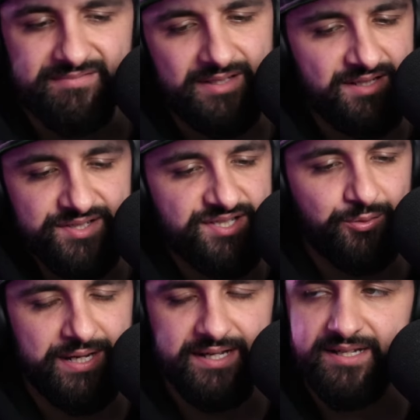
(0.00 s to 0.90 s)
It's just the
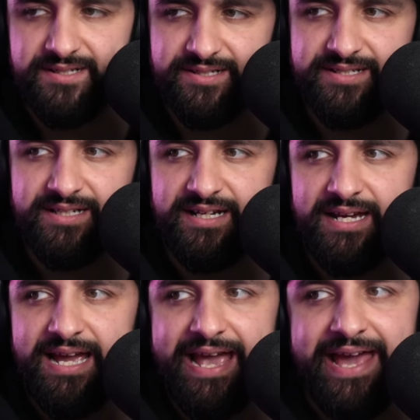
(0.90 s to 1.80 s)
way it is.
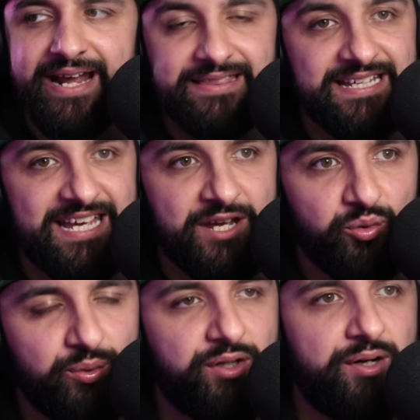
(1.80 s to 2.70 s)
And I think it
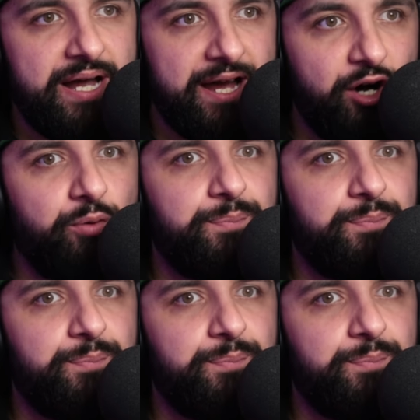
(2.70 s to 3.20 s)
will help